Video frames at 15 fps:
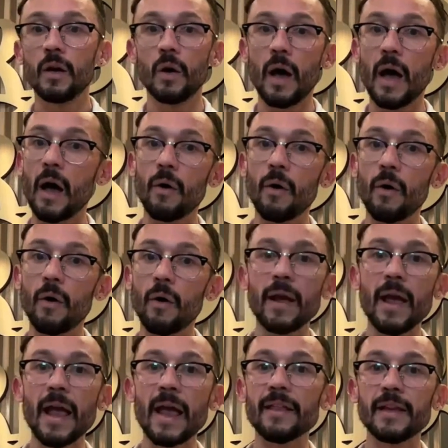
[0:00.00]
how I
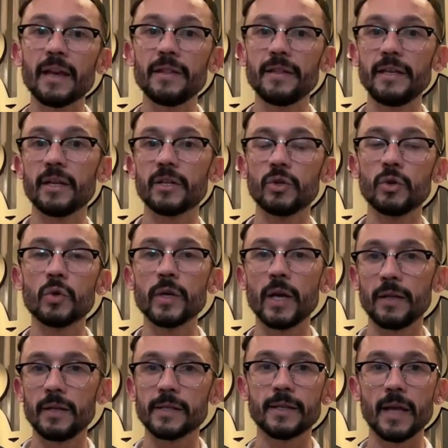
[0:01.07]
had the idea to create
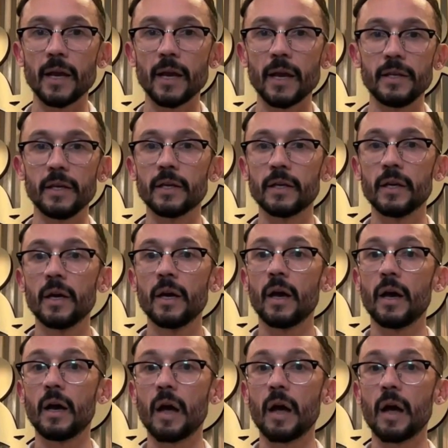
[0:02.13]
this technique.
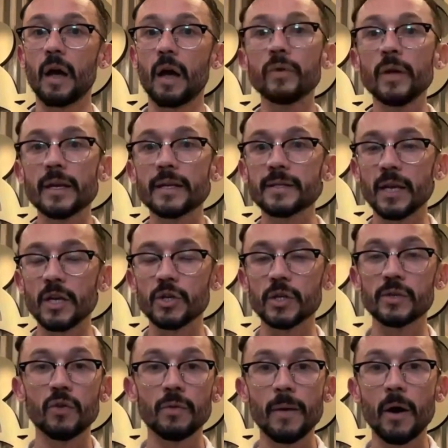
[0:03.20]
I've been doing extensions
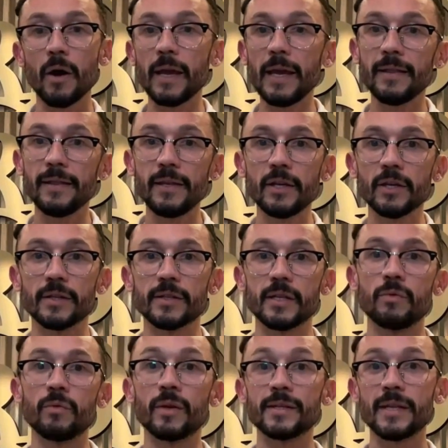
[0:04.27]
for about 8 years,
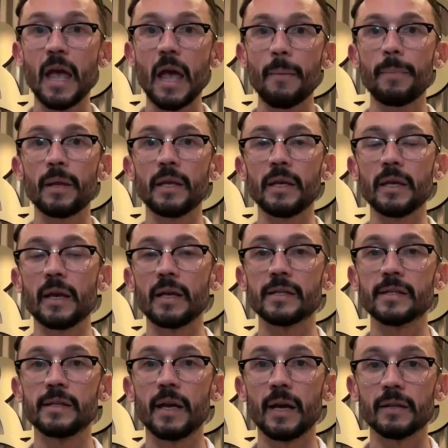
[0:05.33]
and what's happening
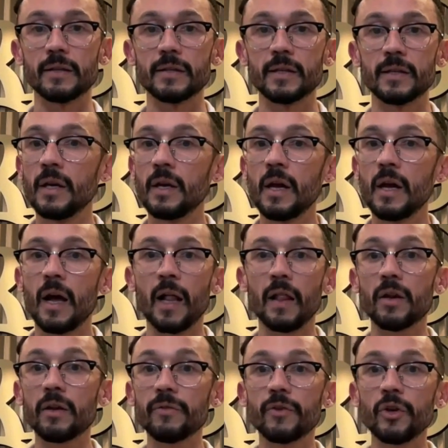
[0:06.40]
is that a
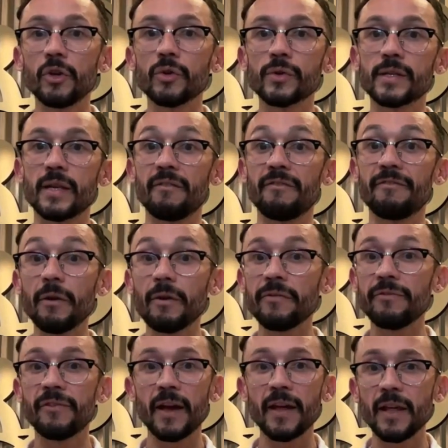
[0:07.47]
lot of girls have very
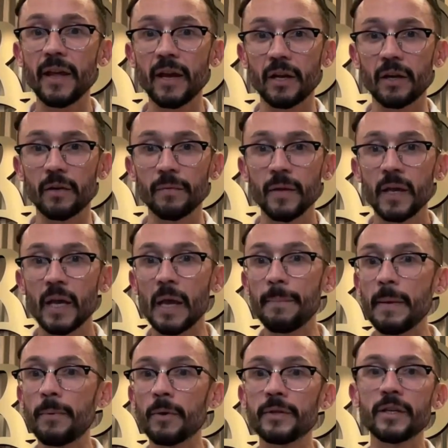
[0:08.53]
fine hair, and
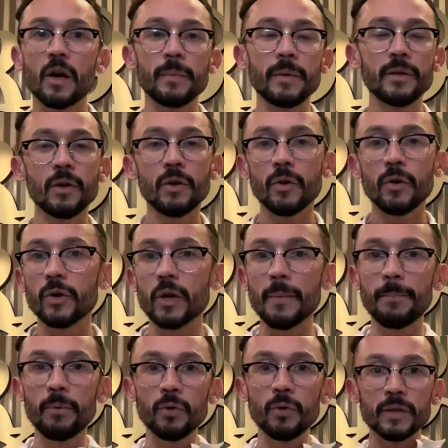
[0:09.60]
people tell me, no, you can
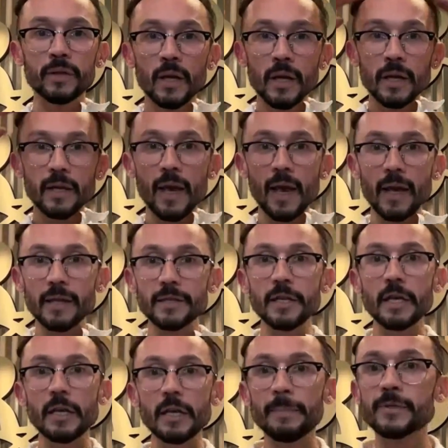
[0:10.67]
put
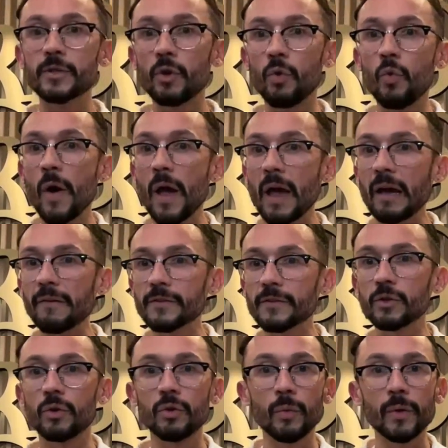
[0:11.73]
K-tips or wets
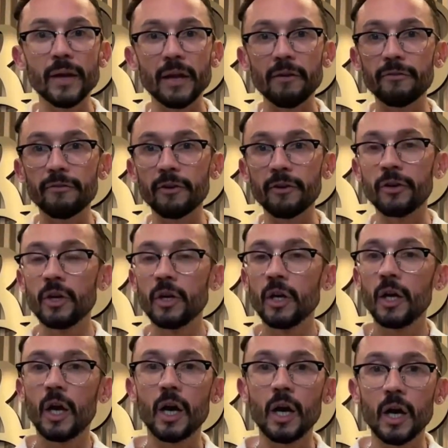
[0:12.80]
or whatever
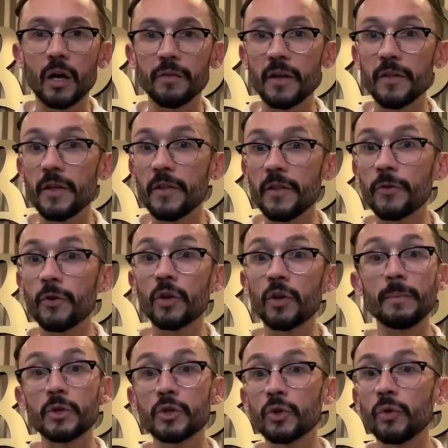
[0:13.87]
that they're not going to
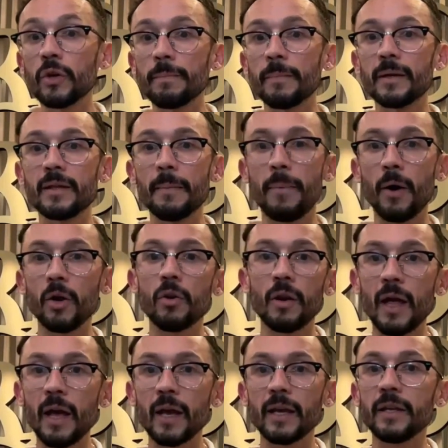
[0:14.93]
be showing. But the bottom
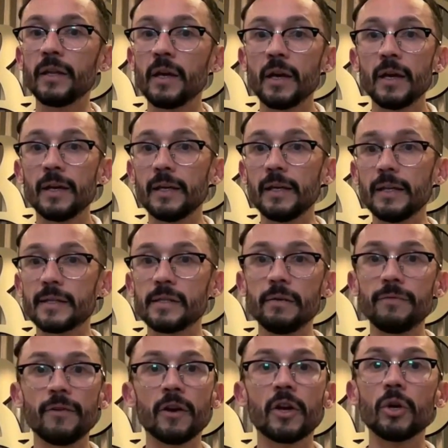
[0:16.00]
line, it's
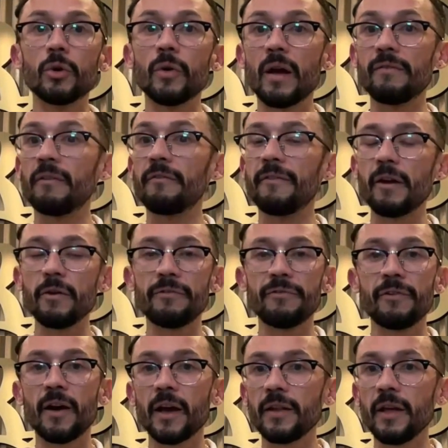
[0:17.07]
if a girl have a very
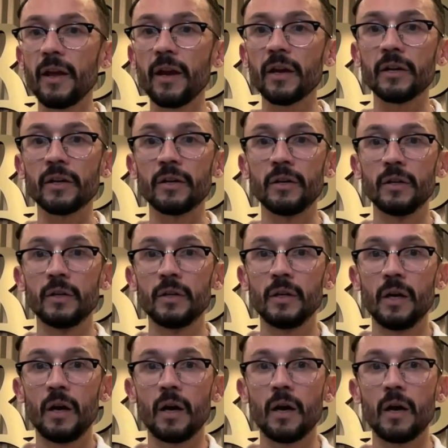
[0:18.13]
fine hair,
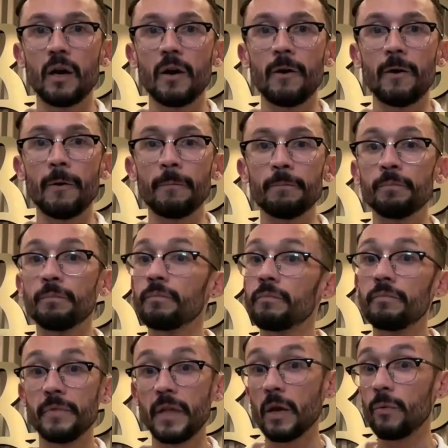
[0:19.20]

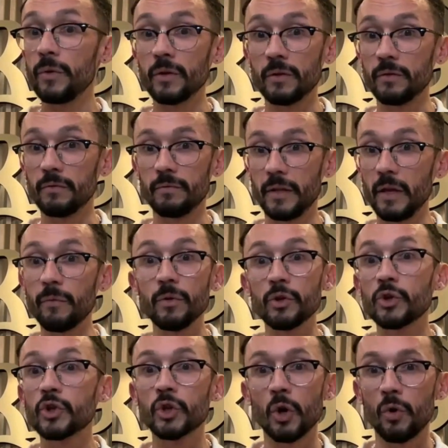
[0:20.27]
they will
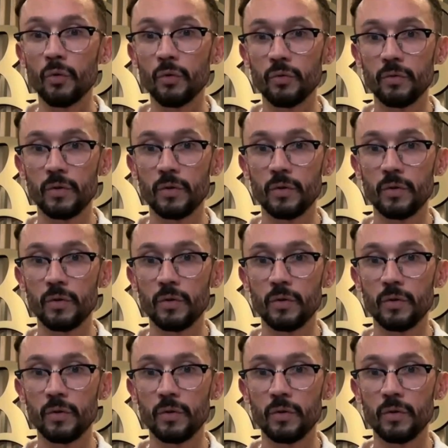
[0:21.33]
show.